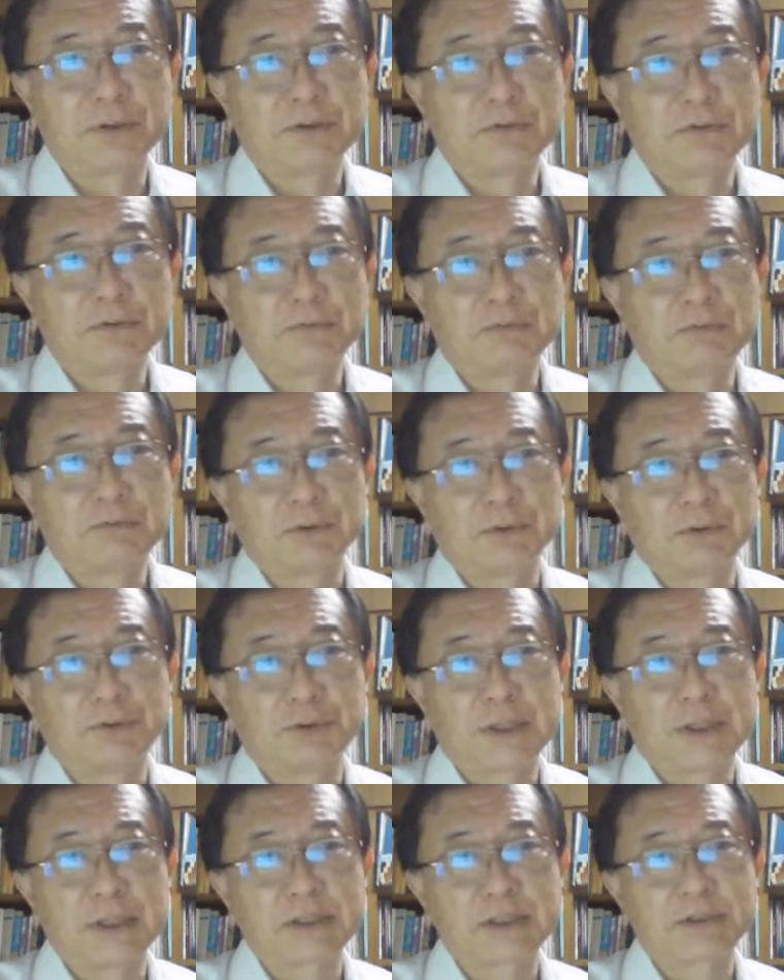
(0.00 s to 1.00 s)
Well, 2
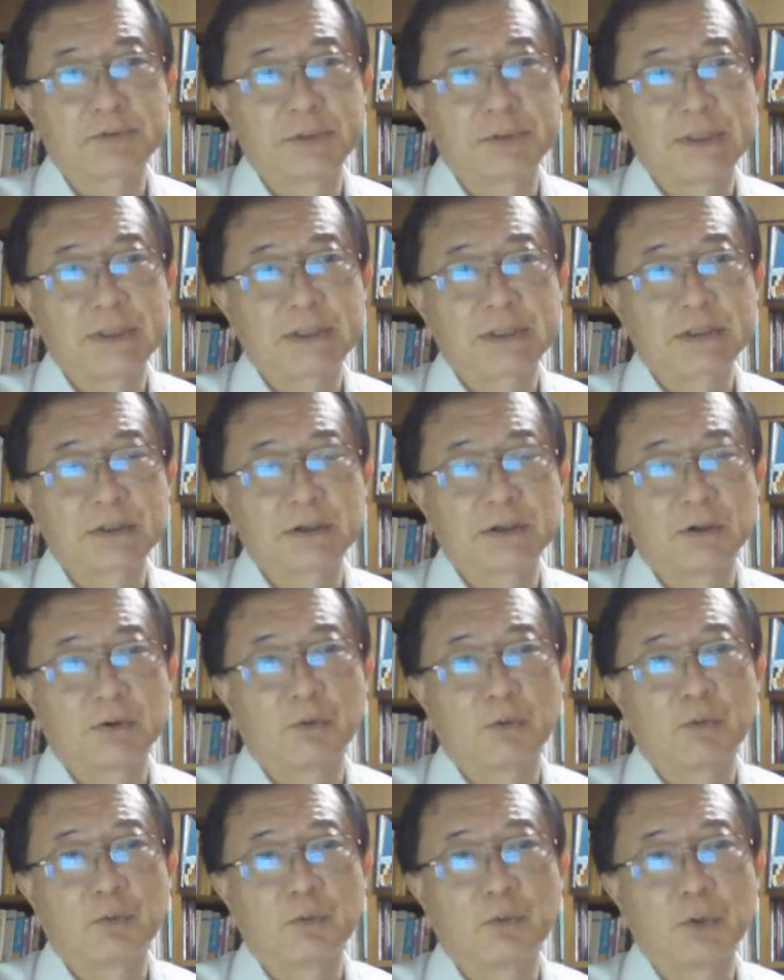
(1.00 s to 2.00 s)
years, 3 years ago,
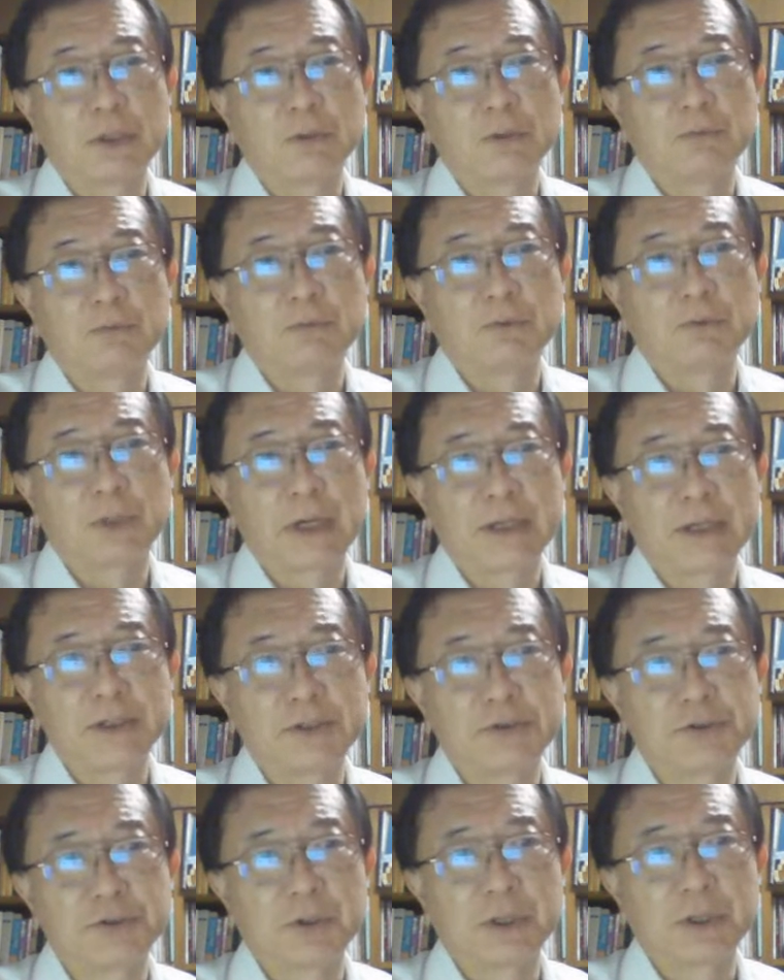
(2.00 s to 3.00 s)
we were
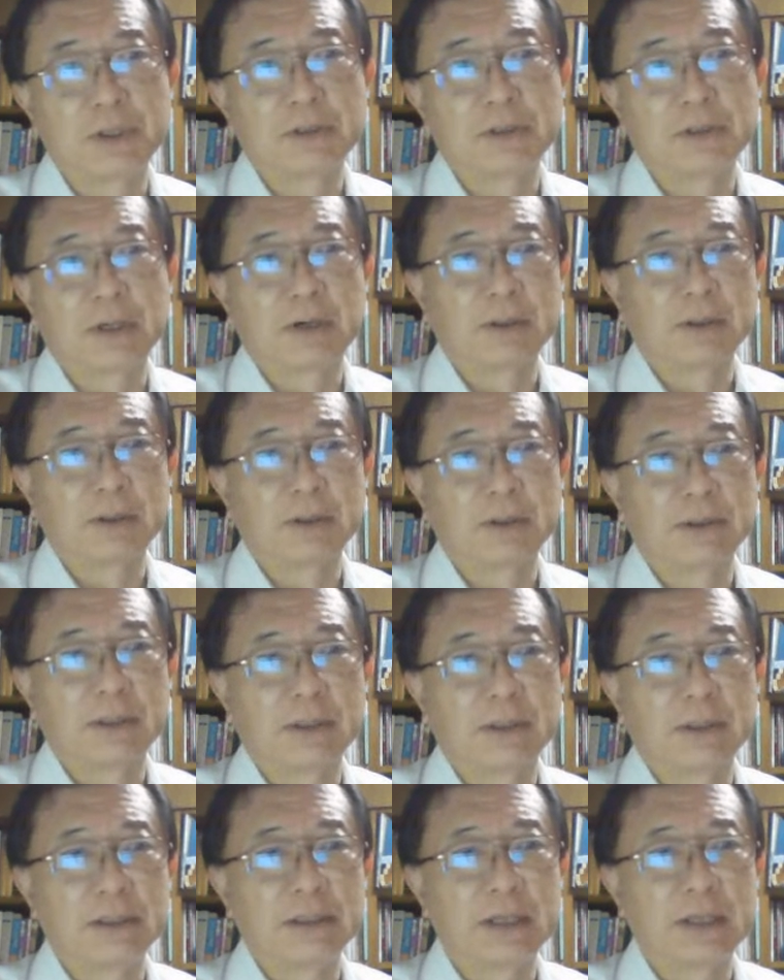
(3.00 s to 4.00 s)
enjoying our
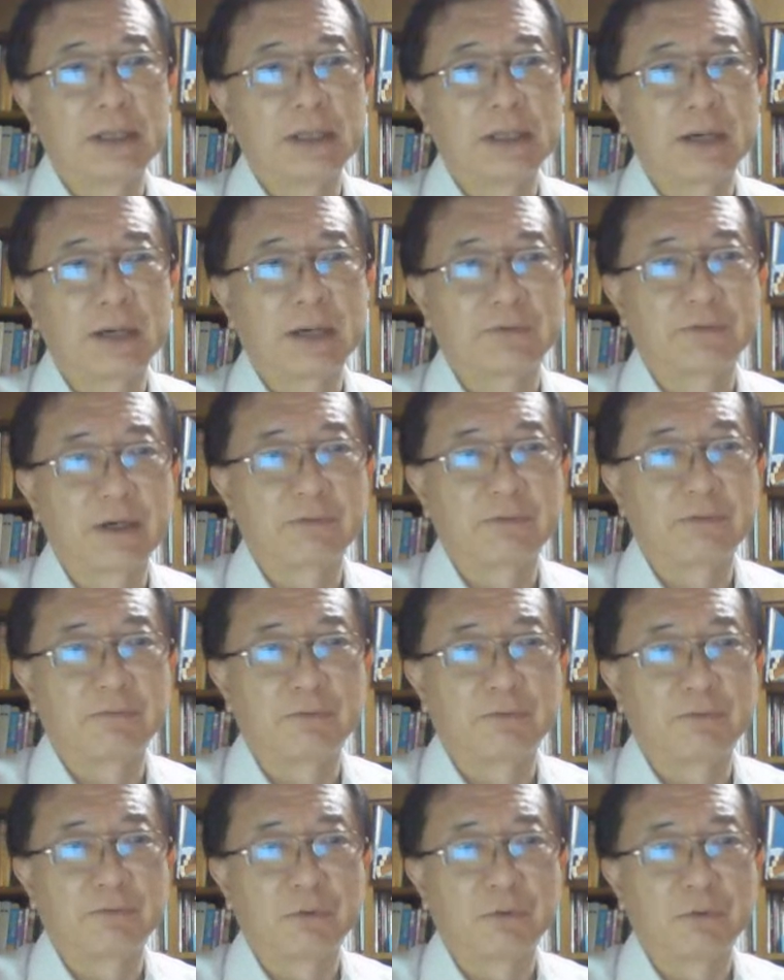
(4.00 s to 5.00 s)
daily life.
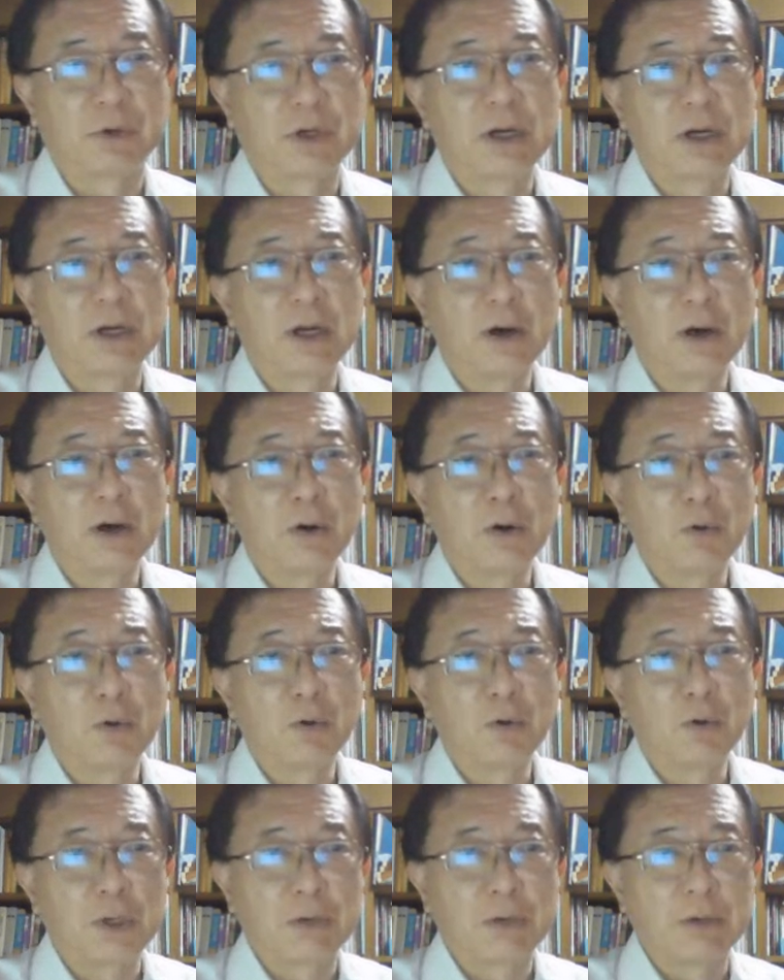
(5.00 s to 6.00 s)
Therefore, we
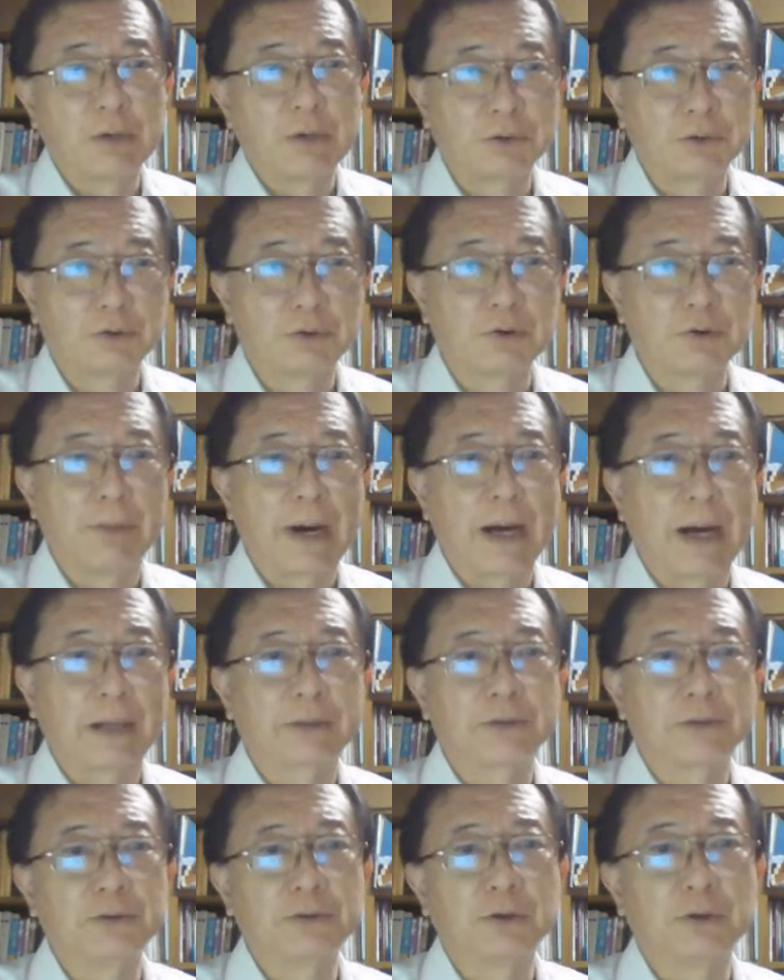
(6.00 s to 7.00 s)
want to go back
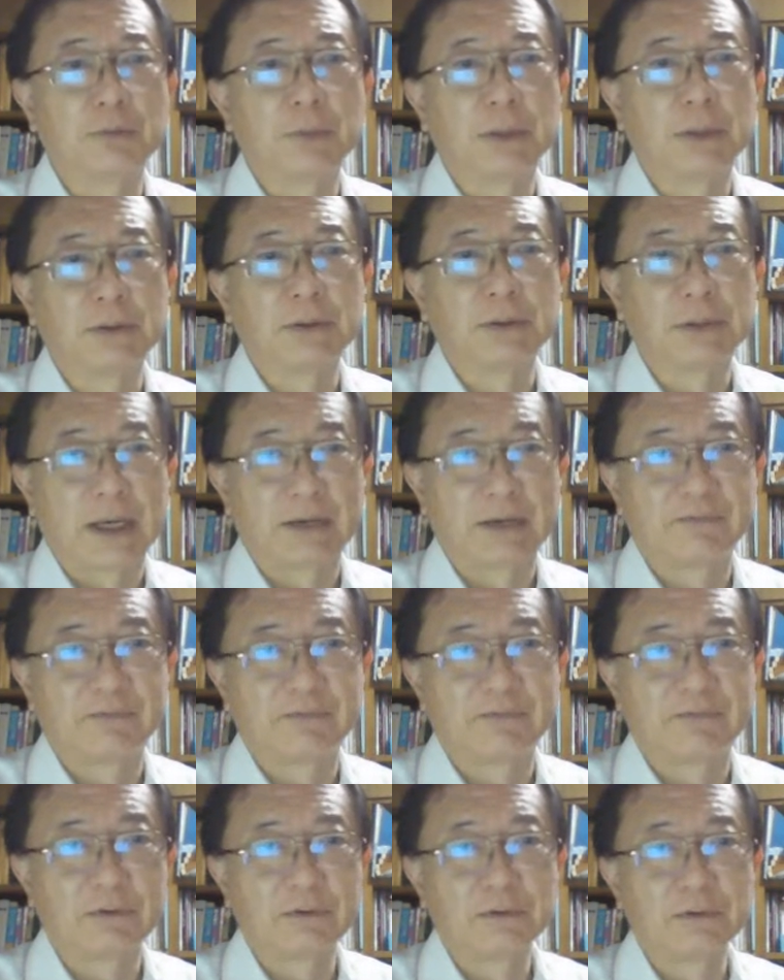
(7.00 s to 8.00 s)
to normal life.
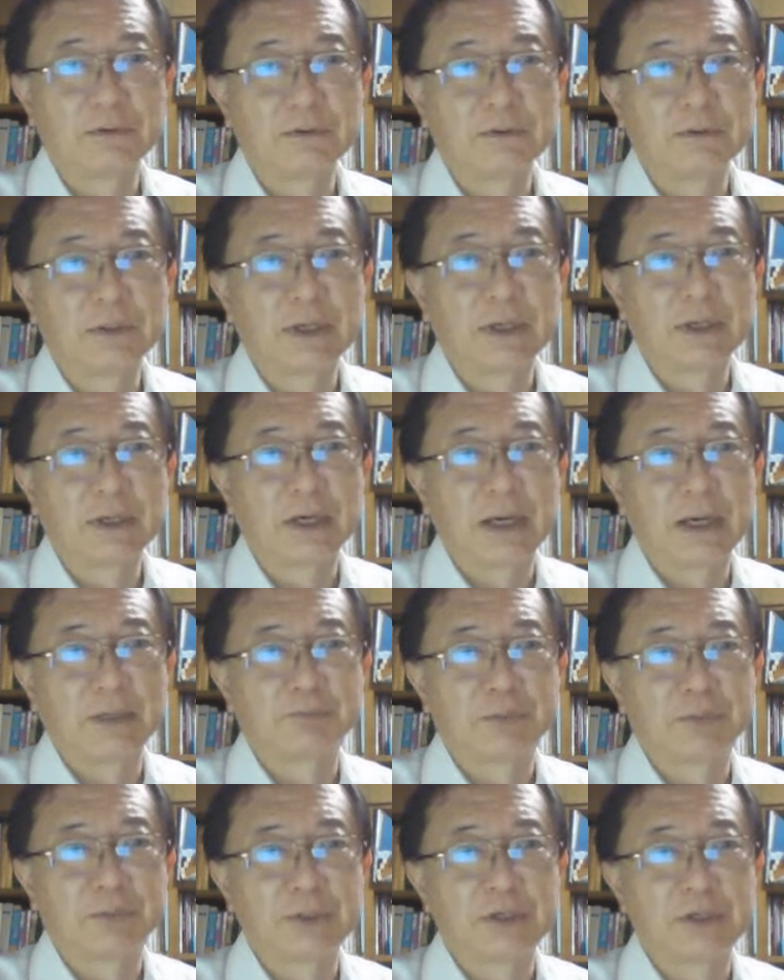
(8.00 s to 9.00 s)
And
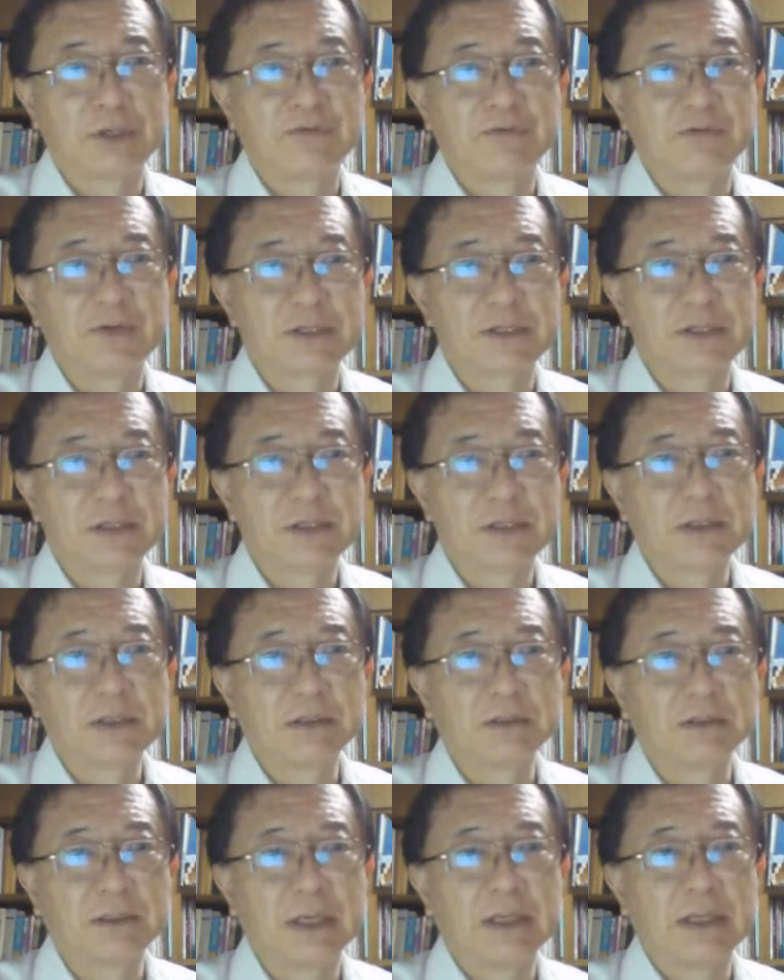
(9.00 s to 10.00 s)
previous
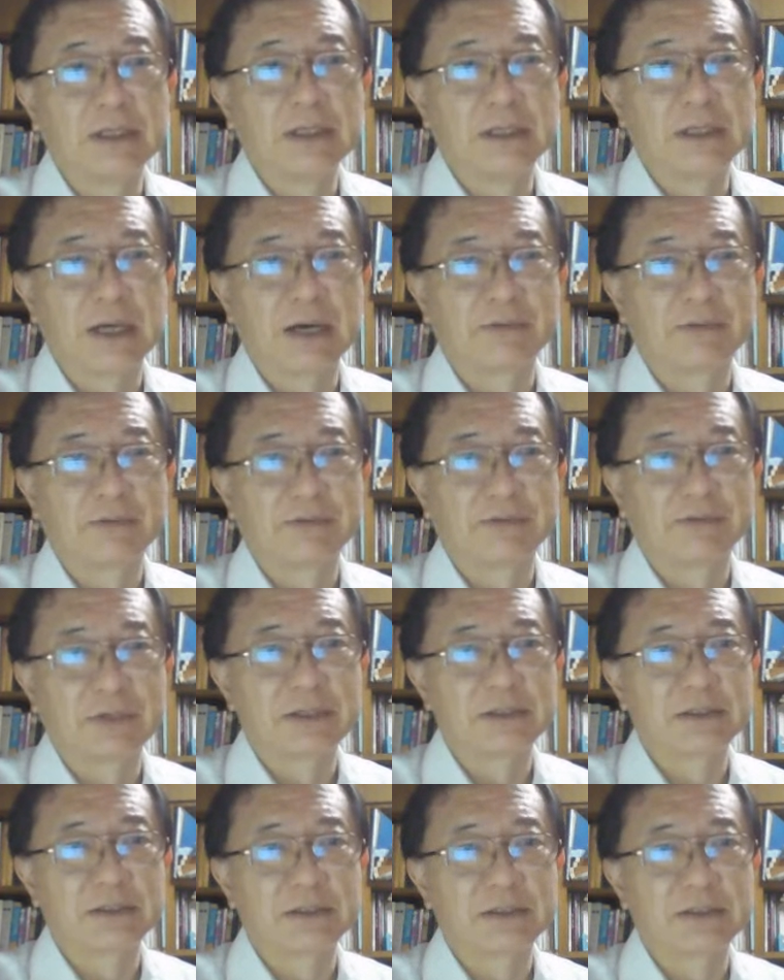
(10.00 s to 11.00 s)
daily life is
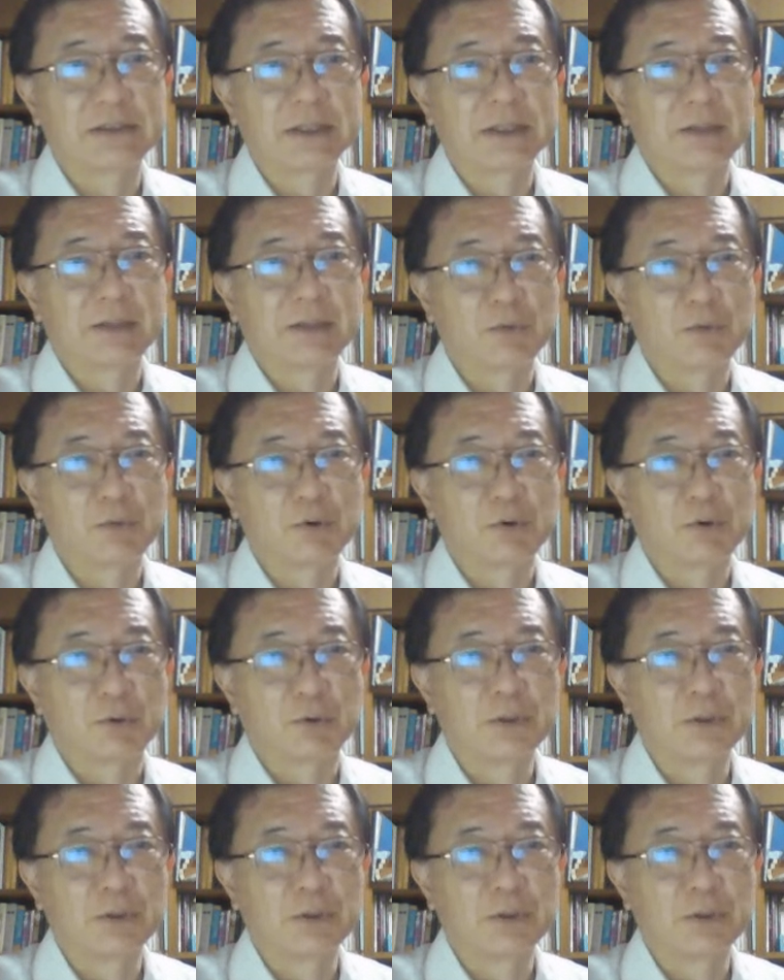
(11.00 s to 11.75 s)
nothing more.